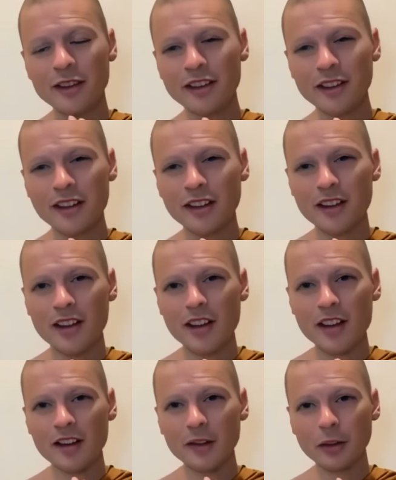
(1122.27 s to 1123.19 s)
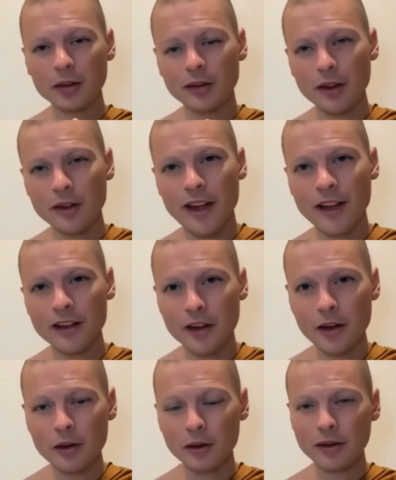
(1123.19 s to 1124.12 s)
And sort of on that
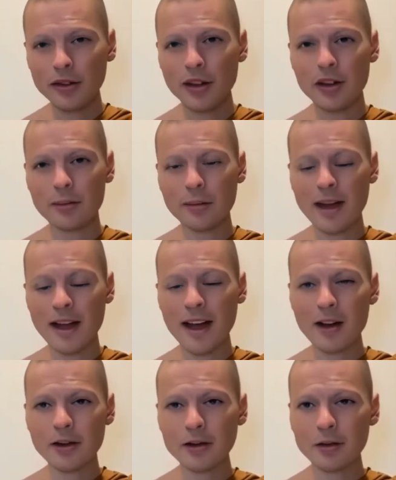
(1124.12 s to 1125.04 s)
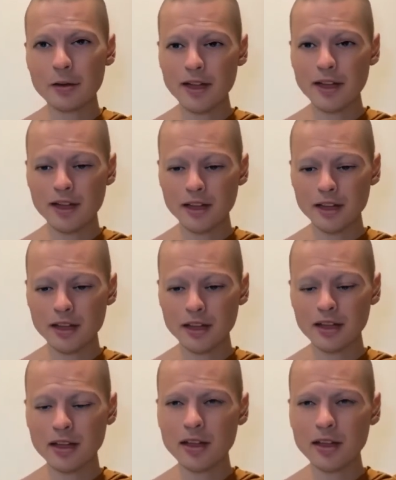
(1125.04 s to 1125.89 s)
note, um, how do we